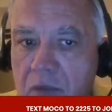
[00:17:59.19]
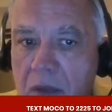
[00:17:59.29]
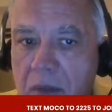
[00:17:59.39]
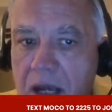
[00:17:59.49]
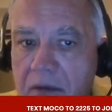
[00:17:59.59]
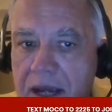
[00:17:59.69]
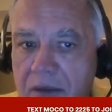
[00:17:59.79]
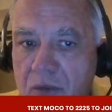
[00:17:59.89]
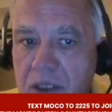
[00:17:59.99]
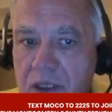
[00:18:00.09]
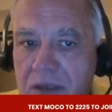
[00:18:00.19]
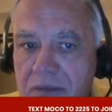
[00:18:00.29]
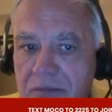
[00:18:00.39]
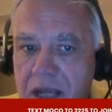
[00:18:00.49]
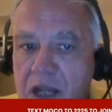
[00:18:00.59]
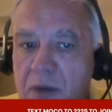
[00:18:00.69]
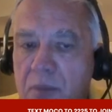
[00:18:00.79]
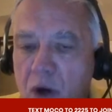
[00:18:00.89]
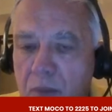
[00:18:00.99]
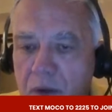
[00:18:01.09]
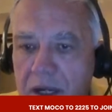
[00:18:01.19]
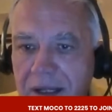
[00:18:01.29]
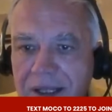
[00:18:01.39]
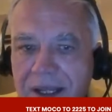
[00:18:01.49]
somehow that was inappropriate,